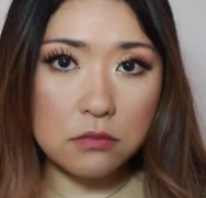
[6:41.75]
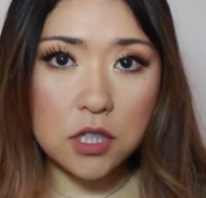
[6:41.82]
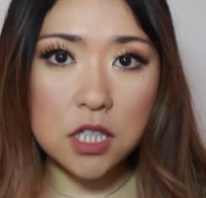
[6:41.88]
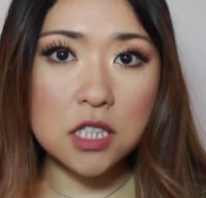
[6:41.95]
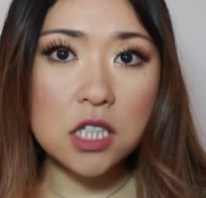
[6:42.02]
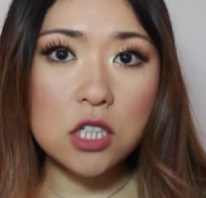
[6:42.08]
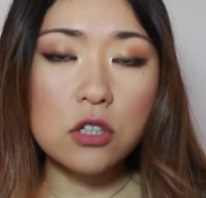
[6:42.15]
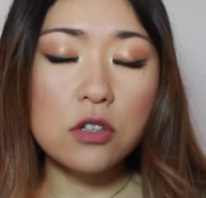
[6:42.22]
the
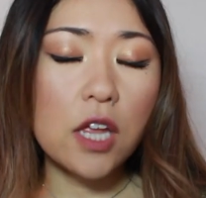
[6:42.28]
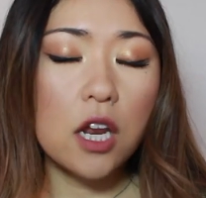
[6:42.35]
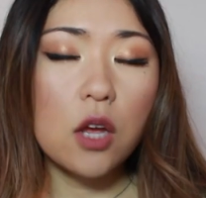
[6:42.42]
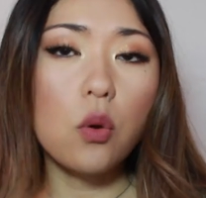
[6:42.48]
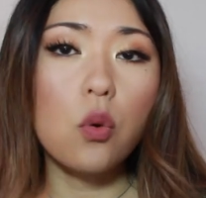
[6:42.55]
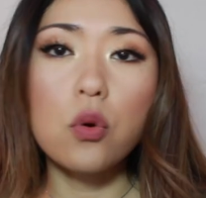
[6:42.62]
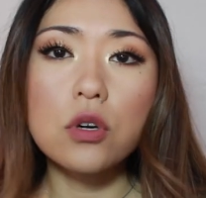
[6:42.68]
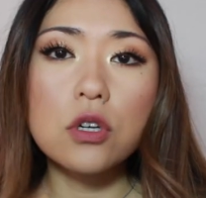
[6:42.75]
dinner that
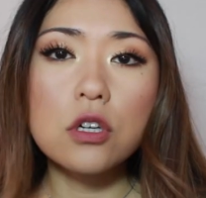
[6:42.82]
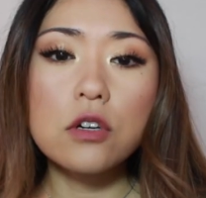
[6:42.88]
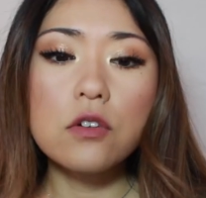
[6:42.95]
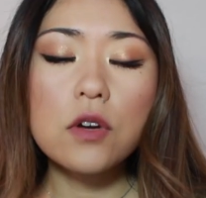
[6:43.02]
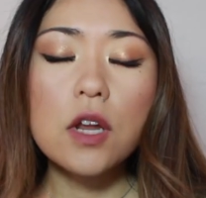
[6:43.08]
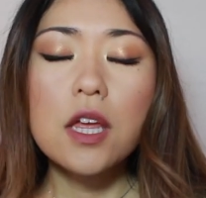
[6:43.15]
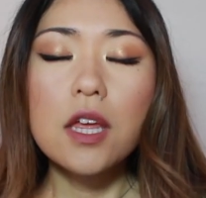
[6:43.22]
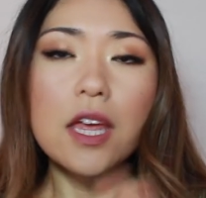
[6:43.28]
I
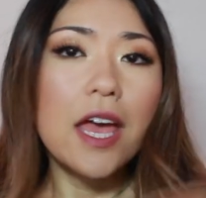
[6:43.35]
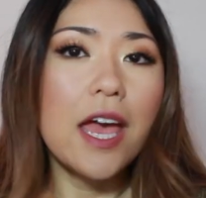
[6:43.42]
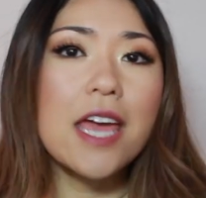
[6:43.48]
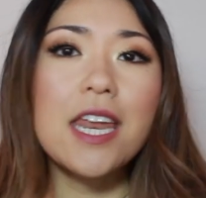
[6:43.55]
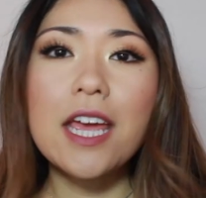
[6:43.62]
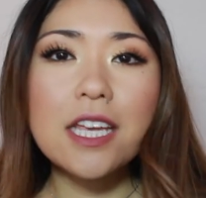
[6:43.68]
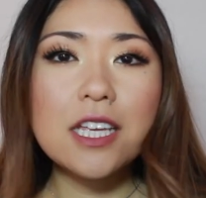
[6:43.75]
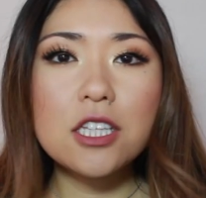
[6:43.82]
order
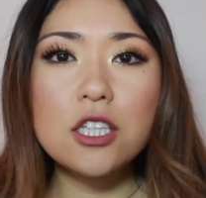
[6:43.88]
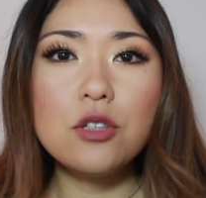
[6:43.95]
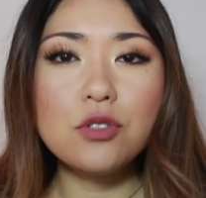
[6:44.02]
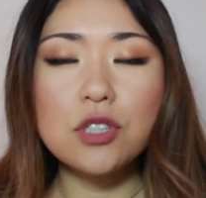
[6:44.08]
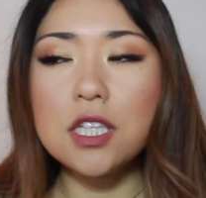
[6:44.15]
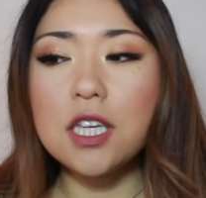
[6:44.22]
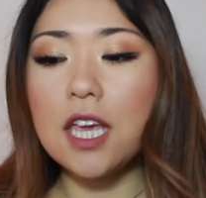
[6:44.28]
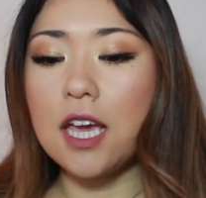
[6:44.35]
and I
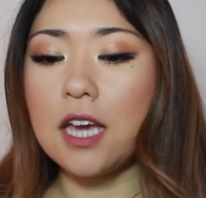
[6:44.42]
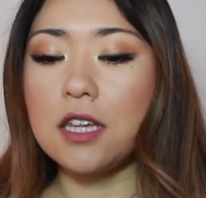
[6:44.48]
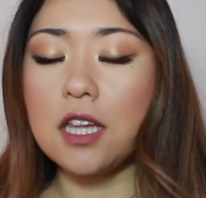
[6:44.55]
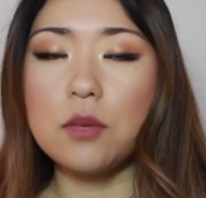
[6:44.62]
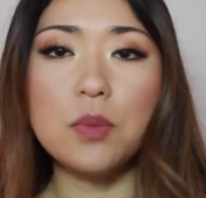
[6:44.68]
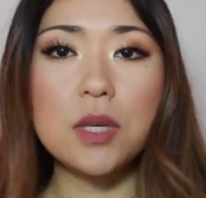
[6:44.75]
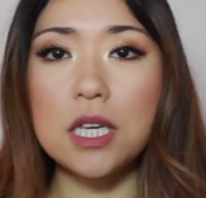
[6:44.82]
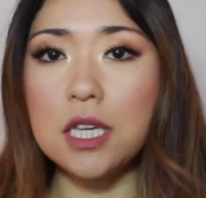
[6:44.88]
usually can't
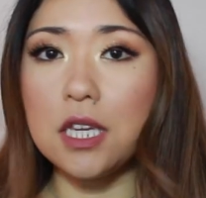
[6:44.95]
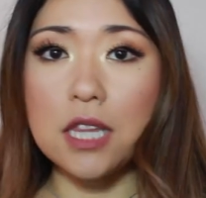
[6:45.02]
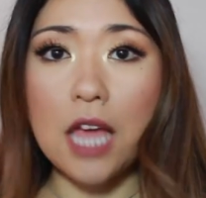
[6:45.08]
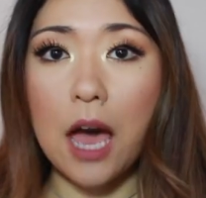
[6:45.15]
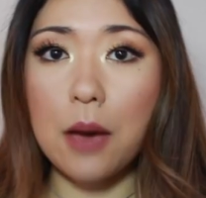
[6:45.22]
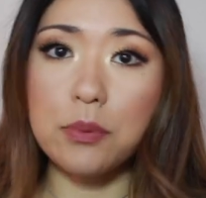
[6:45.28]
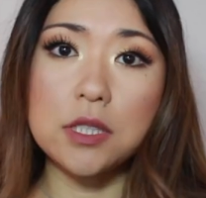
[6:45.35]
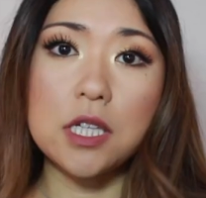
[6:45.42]
like be eating the
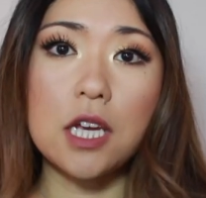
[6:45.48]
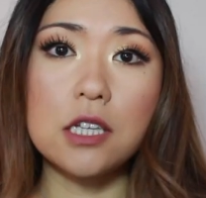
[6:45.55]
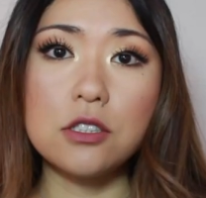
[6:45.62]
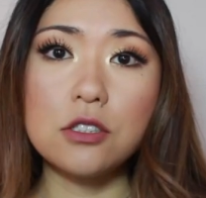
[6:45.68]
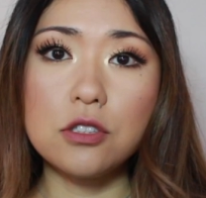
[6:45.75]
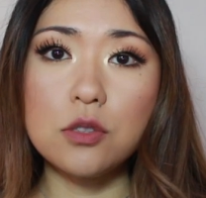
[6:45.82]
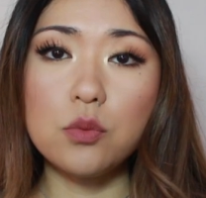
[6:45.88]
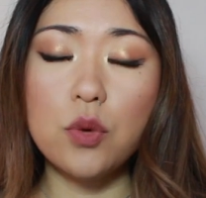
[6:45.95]

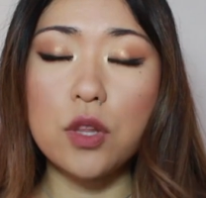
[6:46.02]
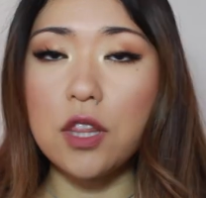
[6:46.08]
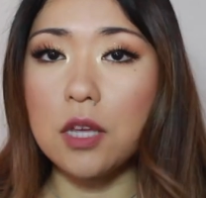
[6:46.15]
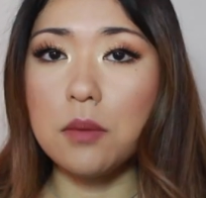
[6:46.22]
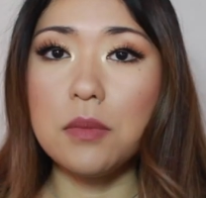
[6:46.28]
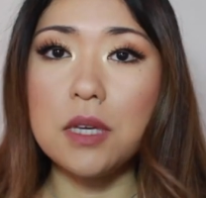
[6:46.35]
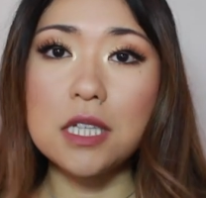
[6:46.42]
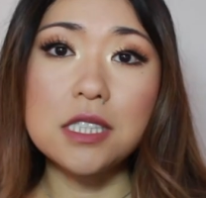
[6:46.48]
appetizers with
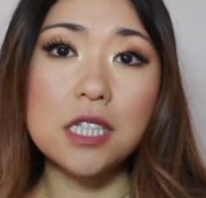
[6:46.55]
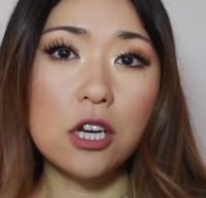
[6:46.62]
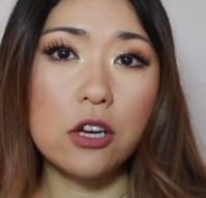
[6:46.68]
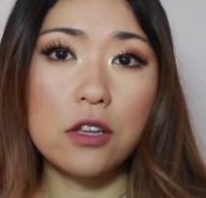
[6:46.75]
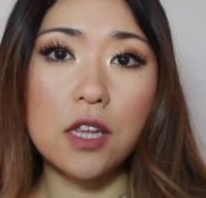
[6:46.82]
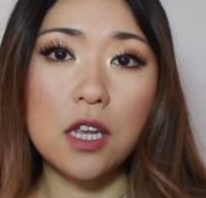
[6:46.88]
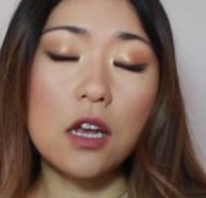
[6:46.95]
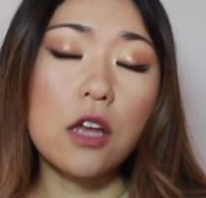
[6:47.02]
like meat and
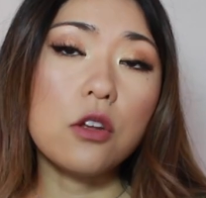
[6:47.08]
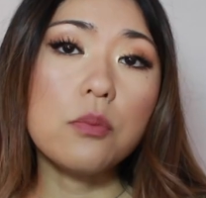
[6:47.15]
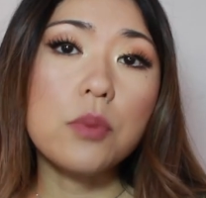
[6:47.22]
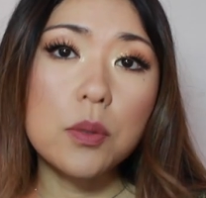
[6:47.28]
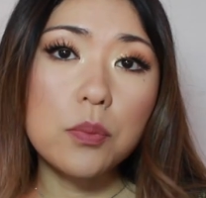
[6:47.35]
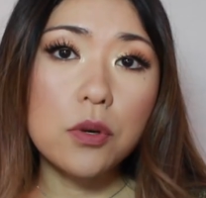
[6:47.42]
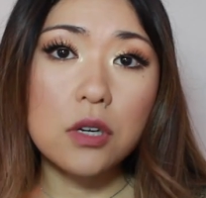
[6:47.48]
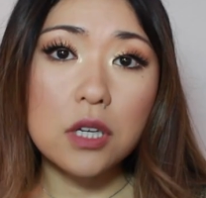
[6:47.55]
dairy that other
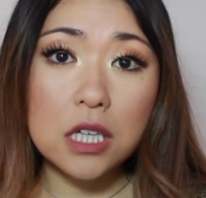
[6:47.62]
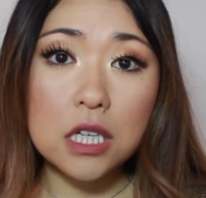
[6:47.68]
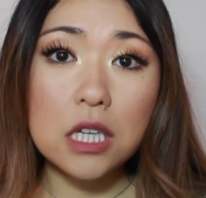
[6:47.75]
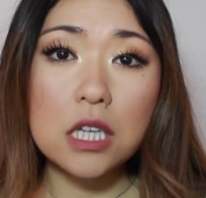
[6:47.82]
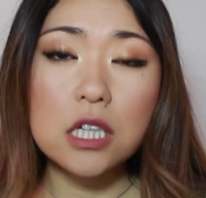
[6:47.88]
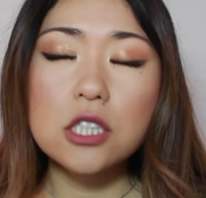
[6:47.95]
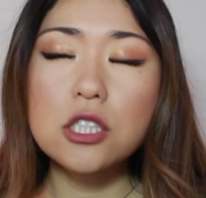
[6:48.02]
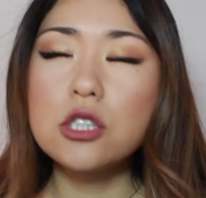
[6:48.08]
people are eating.